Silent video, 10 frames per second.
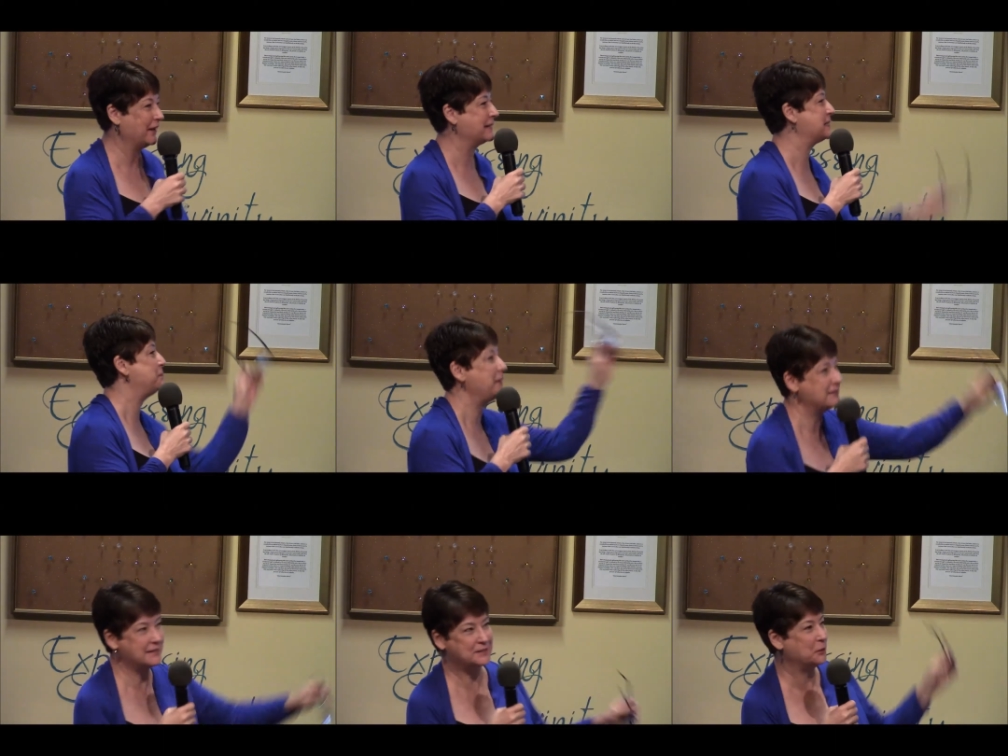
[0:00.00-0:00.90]
like, speak,
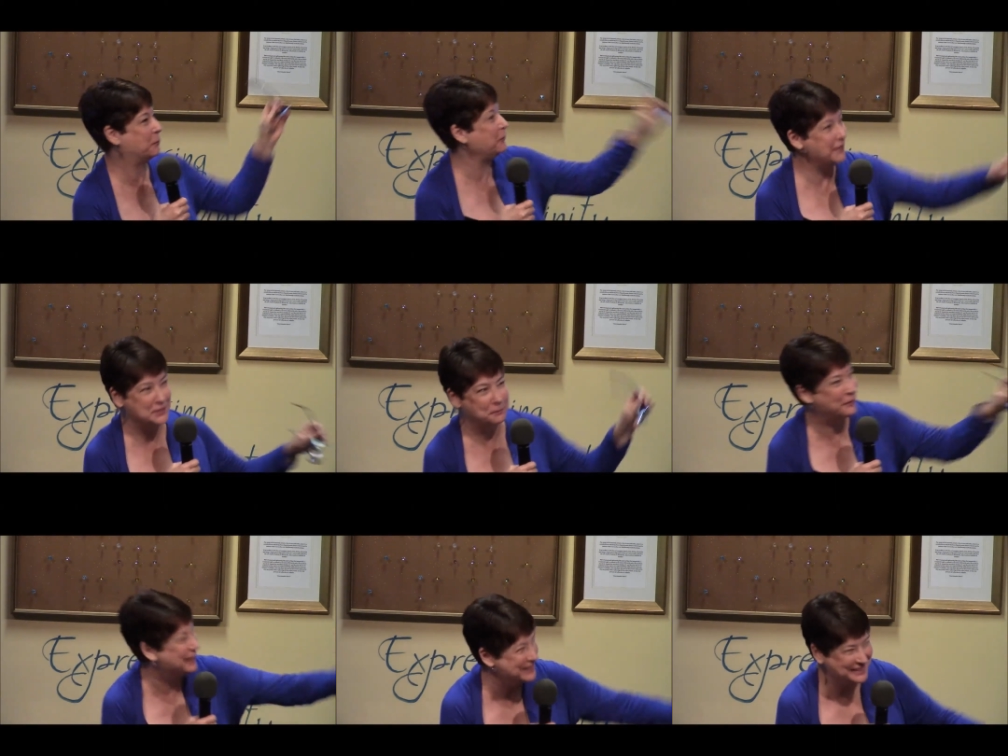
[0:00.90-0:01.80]
sister, preach,
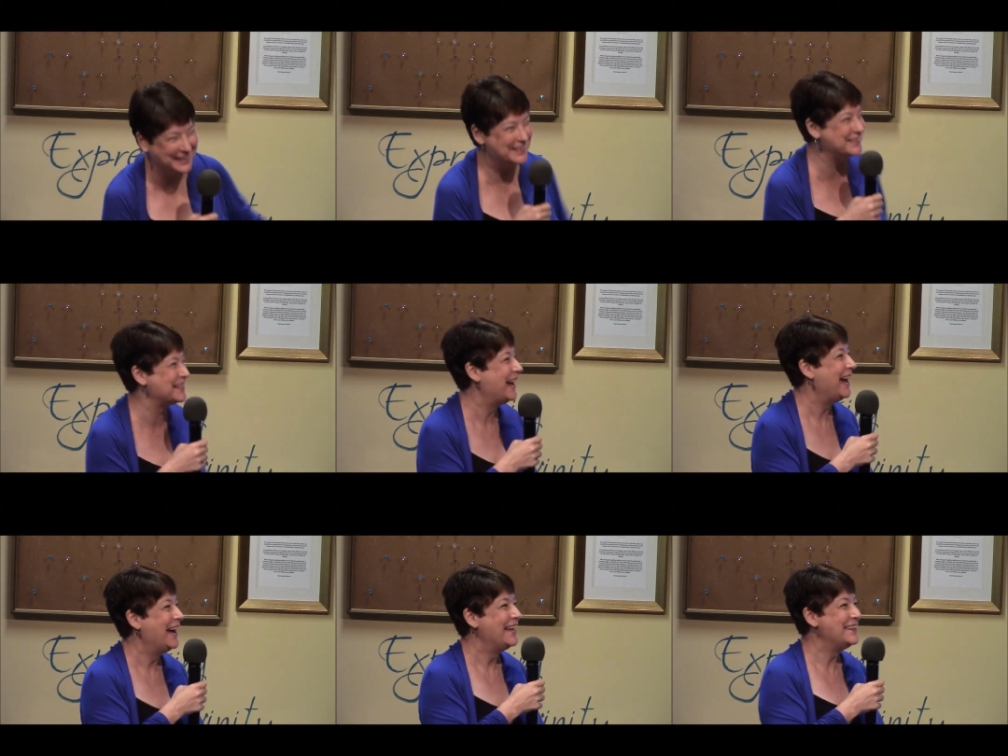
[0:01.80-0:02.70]
because
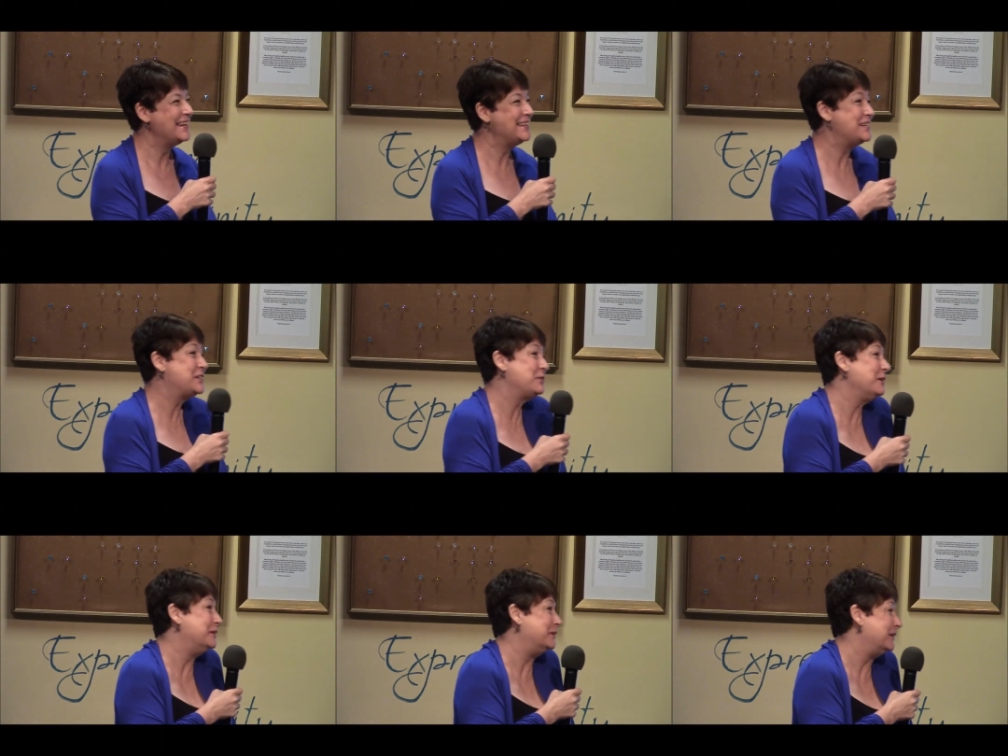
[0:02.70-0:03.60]
that's
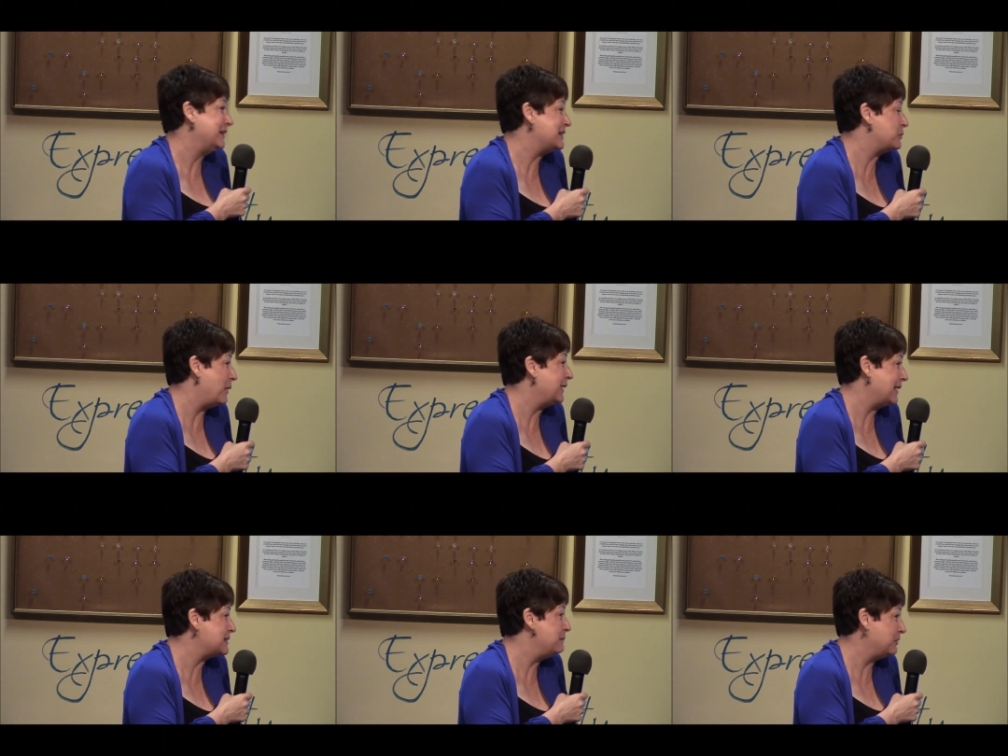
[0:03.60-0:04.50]
true. That's what
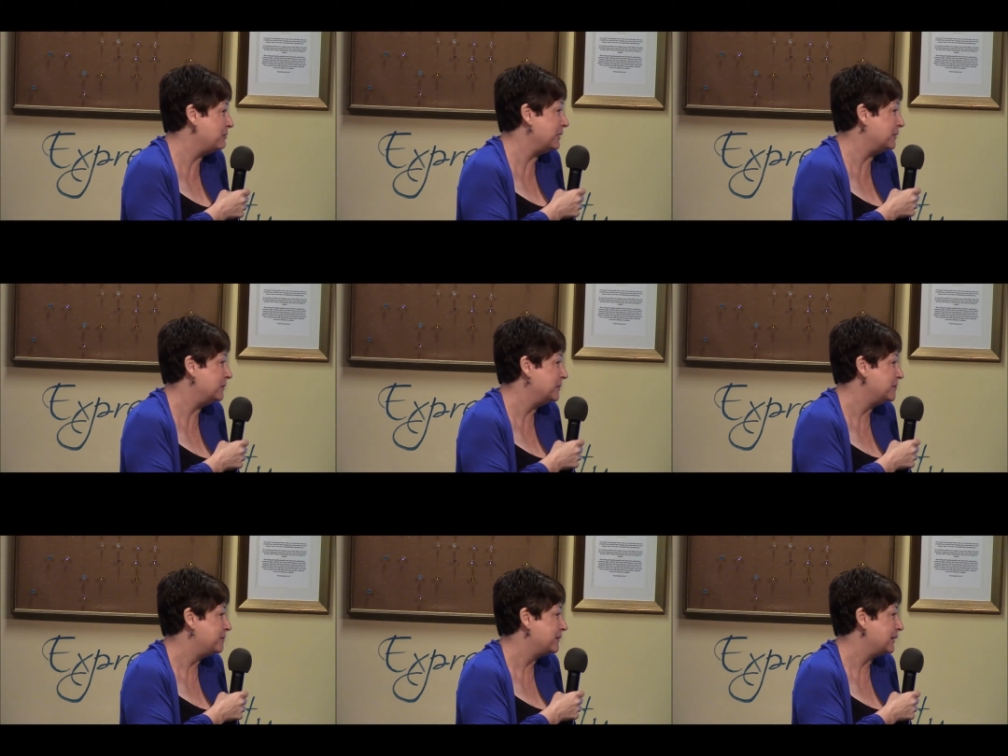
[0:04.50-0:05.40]
gets me through,
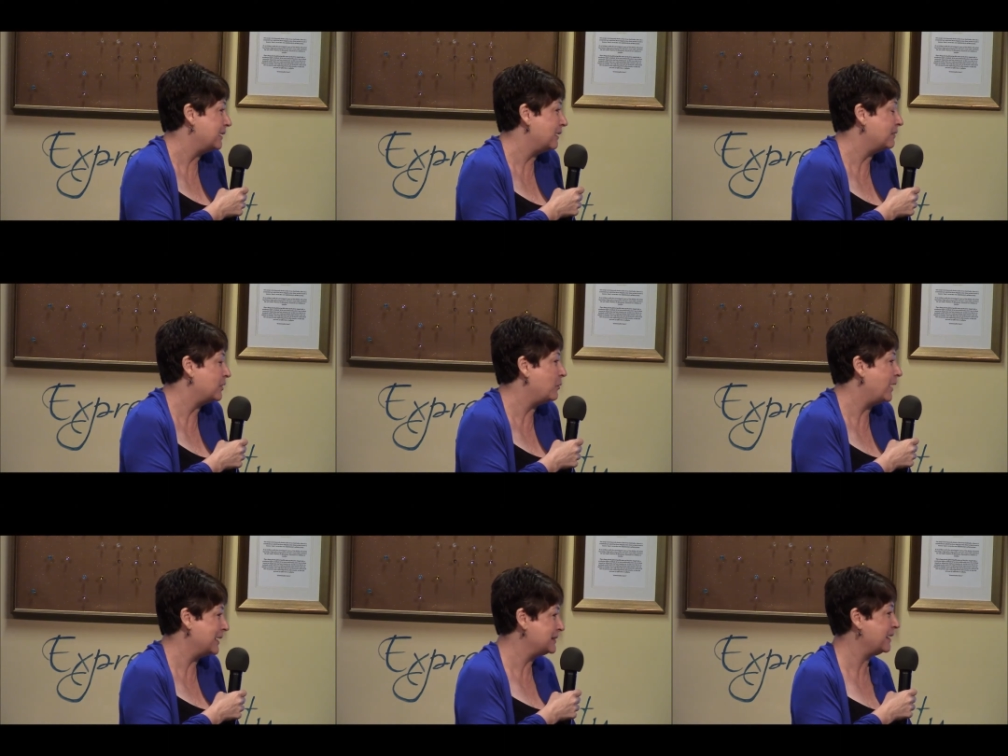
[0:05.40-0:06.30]
are the
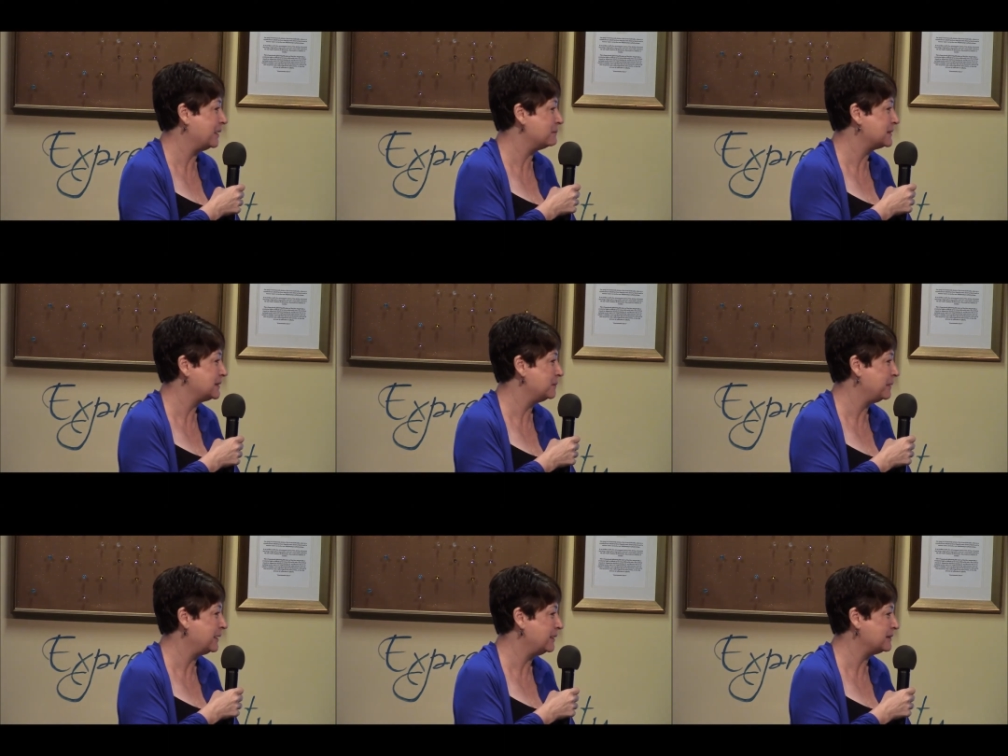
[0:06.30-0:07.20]
quiet times,
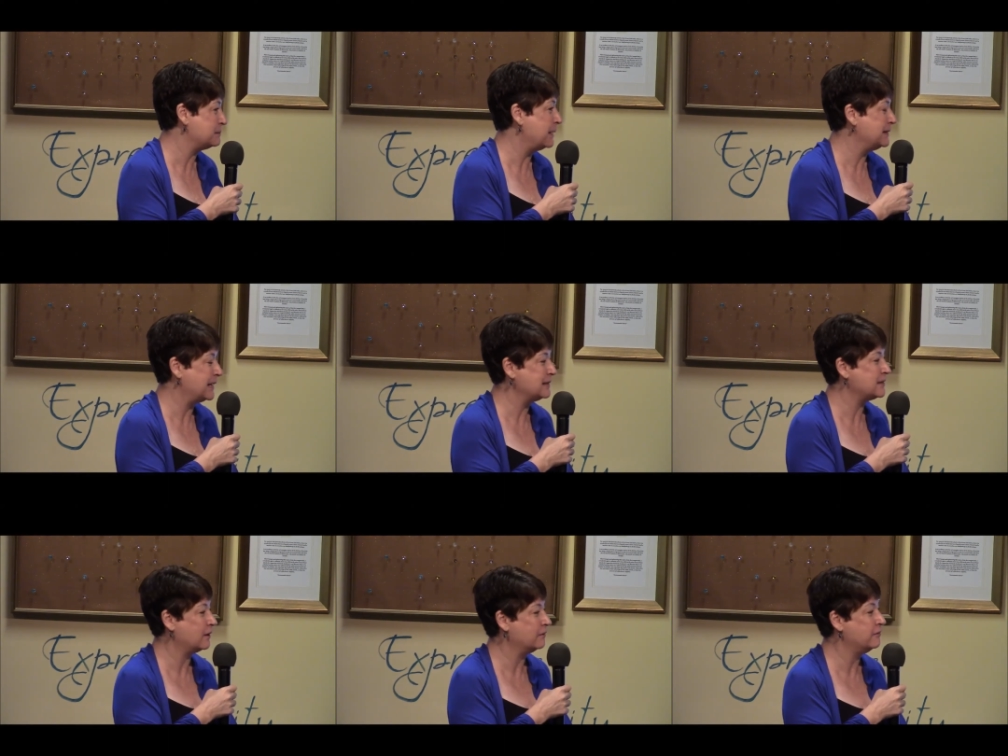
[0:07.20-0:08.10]
because my days
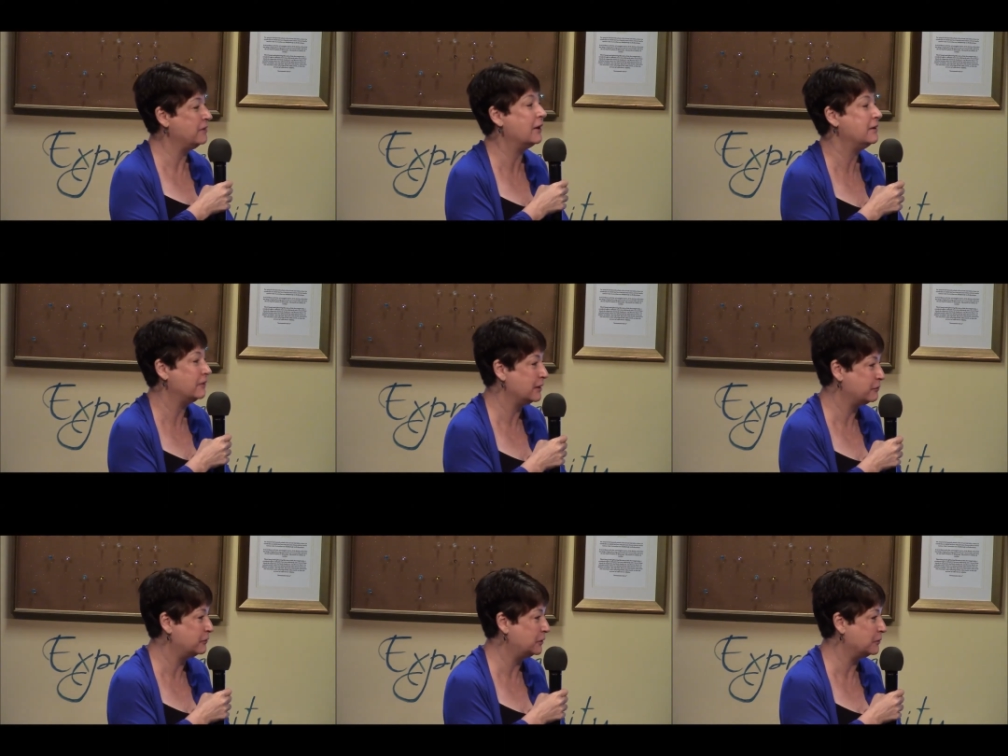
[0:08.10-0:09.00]
are very, very
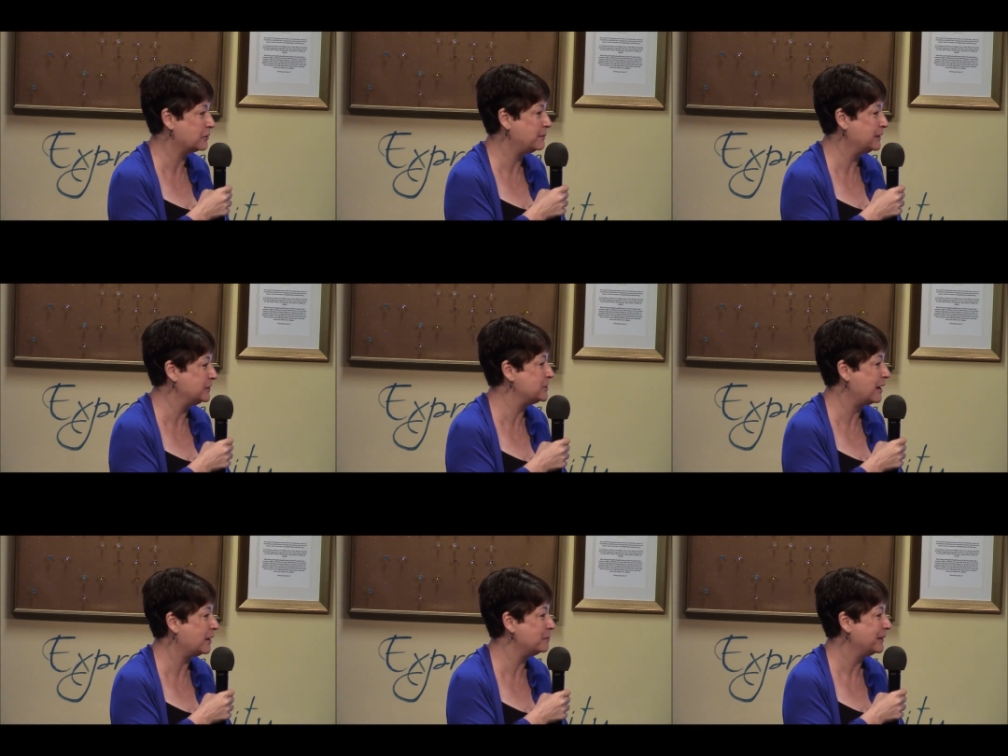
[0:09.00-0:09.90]
full with my new
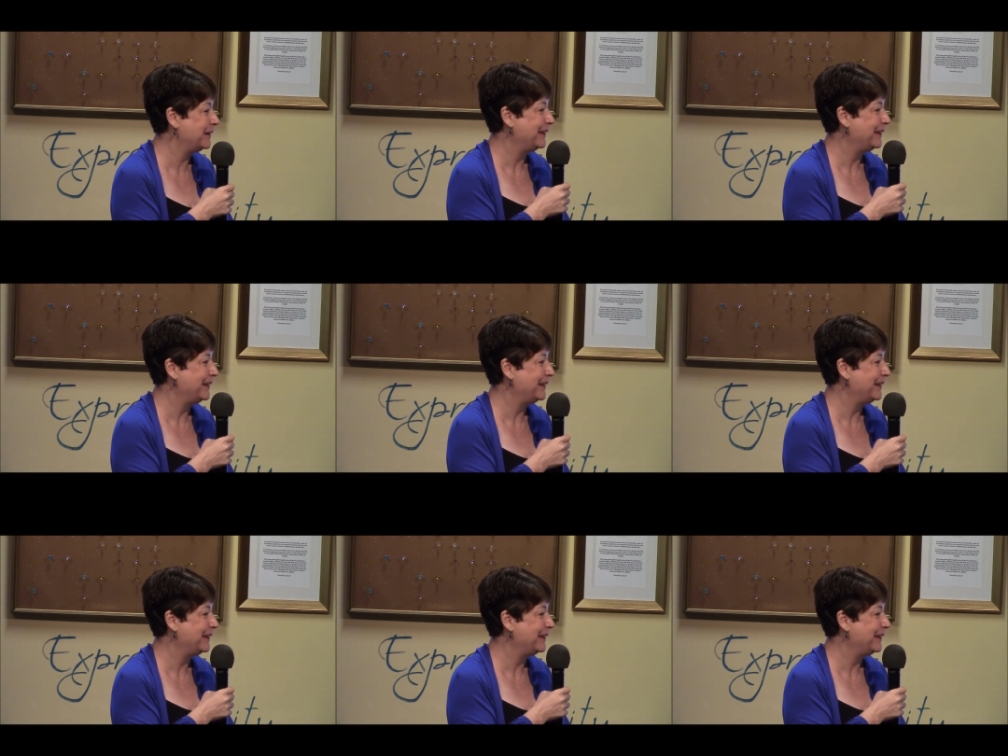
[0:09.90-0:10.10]
job.